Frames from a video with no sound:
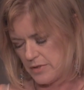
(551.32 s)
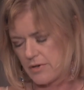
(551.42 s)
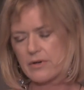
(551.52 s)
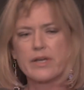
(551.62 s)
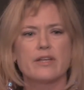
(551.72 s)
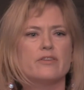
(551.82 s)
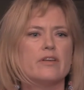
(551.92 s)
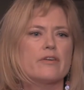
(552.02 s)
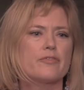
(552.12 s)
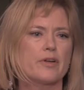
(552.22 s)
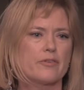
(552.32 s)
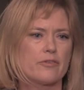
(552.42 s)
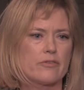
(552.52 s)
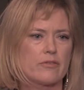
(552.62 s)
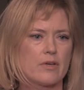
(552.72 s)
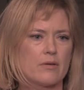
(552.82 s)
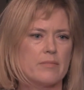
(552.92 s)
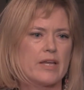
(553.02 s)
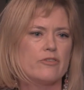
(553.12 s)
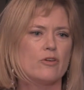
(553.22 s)
Your indifference
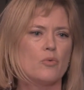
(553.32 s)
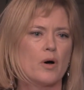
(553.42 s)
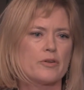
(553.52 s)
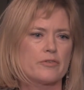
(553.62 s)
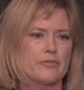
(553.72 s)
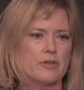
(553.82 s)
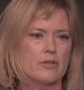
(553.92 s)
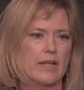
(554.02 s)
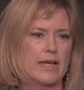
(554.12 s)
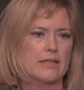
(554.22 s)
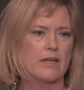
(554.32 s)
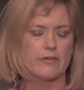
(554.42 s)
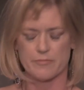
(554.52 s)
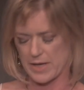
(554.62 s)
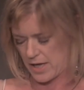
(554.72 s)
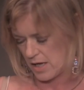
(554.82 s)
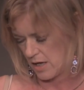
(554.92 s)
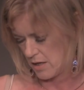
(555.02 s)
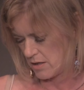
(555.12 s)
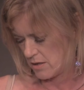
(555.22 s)
made you wonderful at
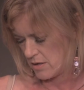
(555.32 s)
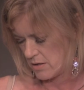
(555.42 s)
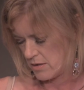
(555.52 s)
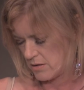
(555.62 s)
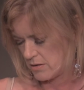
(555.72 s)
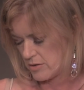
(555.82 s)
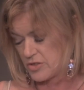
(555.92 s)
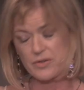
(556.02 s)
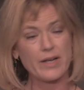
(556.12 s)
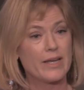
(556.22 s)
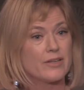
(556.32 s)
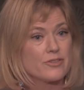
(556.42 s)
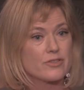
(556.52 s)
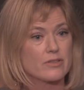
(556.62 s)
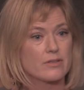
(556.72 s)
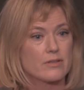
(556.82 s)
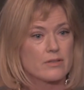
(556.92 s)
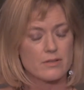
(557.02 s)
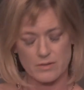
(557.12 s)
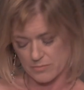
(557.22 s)
lovemaking. Strange,
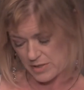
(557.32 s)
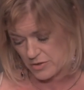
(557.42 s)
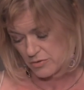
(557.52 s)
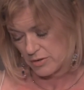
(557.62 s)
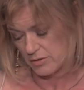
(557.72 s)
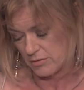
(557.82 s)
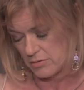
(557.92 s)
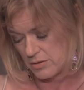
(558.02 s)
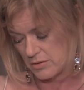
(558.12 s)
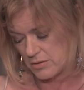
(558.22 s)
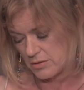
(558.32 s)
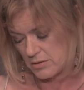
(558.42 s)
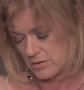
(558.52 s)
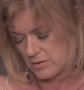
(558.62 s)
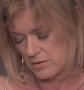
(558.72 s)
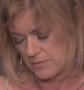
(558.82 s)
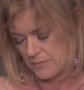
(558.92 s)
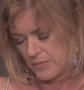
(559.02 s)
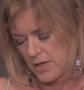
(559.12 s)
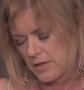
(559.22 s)
but true.
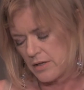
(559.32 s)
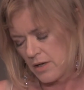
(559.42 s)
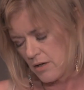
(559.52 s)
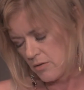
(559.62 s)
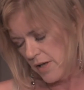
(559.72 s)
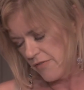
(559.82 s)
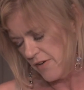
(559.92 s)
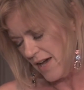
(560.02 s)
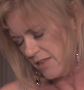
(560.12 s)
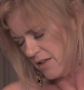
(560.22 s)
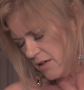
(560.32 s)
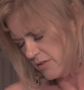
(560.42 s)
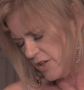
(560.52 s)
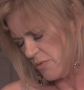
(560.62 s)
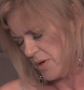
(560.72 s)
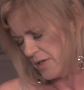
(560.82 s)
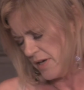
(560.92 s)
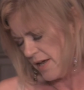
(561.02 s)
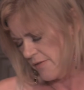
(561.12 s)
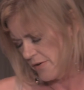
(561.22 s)
You know, if I thought you would
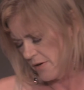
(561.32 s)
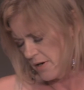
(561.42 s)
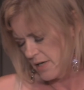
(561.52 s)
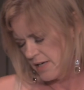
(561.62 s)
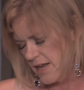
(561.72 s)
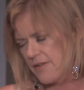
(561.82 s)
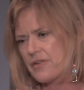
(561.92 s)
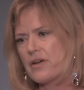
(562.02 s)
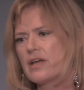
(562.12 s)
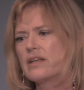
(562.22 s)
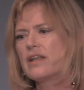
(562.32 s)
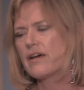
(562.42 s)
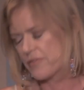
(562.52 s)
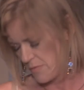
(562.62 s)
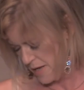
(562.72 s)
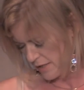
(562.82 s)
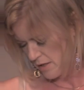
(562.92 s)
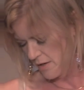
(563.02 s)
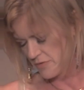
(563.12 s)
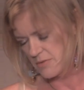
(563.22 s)
never, never, never make
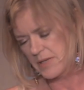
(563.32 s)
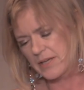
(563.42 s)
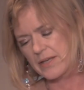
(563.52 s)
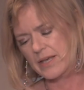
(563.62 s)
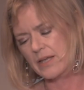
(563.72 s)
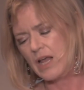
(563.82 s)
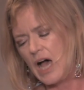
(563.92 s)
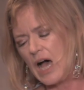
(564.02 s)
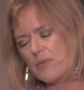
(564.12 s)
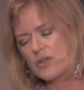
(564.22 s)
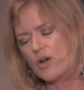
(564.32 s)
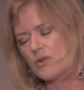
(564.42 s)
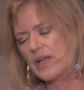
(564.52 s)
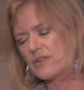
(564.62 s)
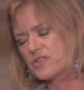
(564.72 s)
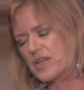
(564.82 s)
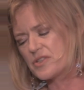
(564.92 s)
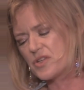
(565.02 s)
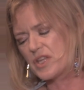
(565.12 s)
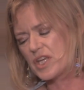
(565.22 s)
love to me again, I would go
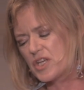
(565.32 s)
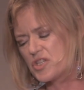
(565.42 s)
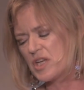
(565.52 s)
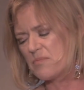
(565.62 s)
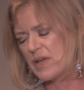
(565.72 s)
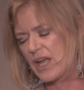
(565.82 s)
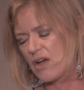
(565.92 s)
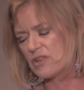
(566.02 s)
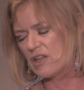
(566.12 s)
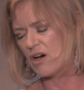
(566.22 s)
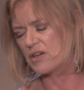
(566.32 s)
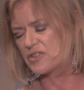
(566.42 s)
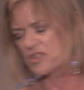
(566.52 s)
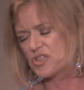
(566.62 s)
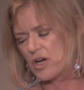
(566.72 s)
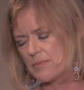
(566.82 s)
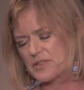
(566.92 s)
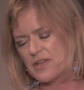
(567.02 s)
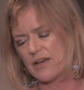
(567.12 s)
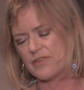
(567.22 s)
downstairs to the kitchen and pick out the longest and
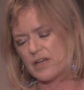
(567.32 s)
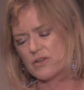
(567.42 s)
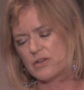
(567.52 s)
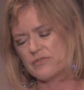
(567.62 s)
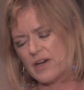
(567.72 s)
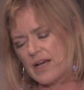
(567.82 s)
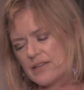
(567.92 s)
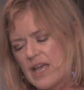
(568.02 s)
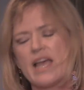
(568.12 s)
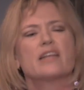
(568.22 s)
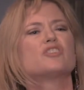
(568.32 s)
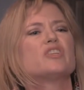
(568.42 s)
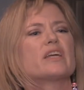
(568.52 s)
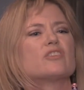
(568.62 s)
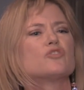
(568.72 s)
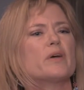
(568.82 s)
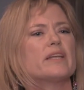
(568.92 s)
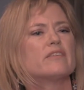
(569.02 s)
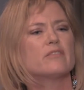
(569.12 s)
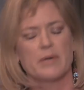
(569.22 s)
sharpest knife I could find and stick it
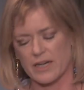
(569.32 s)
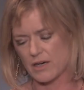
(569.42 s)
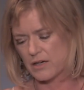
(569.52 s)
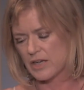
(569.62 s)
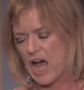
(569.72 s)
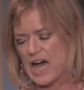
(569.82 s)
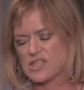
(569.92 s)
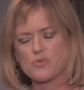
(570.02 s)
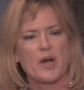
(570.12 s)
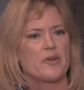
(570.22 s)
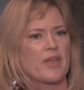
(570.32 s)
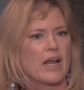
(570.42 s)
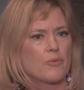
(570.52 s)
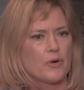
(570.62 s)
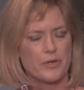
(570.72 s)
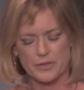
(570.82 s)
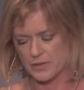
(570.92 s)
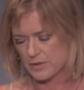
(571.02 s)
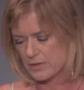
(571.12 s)
straight into my heart. I swear that I would.